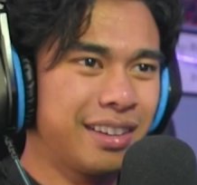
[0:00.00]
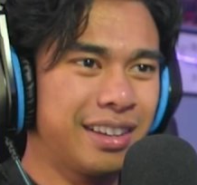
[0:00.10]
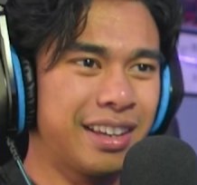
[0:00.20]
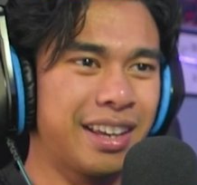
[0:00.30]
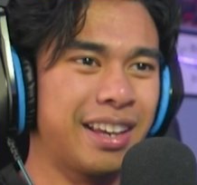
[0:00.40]

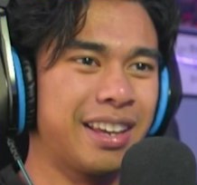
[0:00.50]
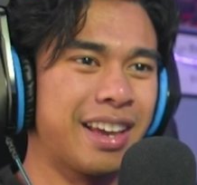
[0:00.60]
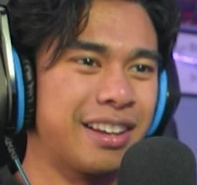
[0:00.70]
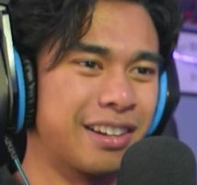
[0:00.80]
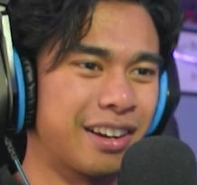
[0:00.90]
Yeah, yeah,
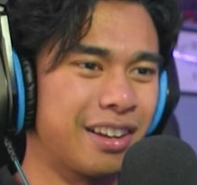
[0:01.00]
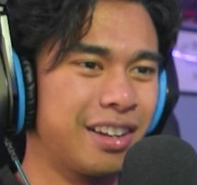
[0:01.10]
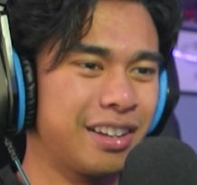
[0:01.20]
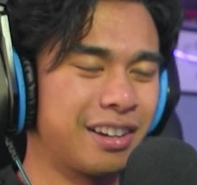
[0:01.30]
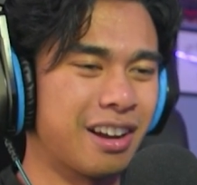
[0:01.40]
you're
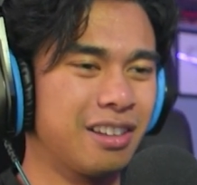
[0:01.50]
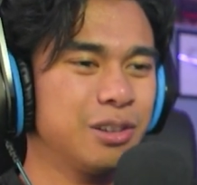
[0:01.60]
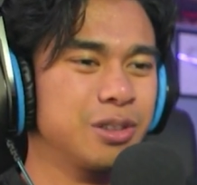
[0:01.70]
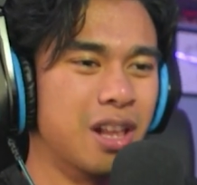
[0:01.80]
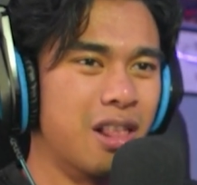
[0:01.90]
gonna you're gonna
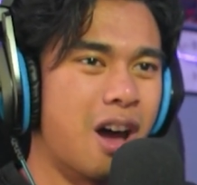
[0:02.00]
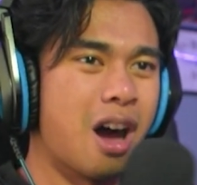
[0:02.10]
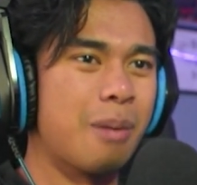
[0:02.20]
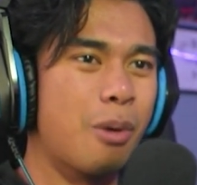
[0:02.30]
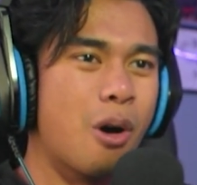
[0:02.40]
lose a
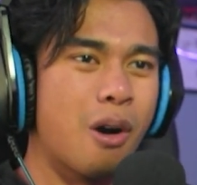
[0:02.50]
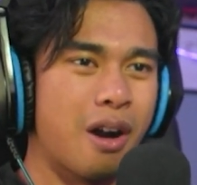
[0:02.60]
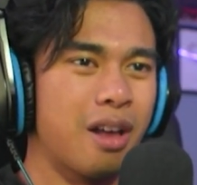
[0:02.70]
lot more, a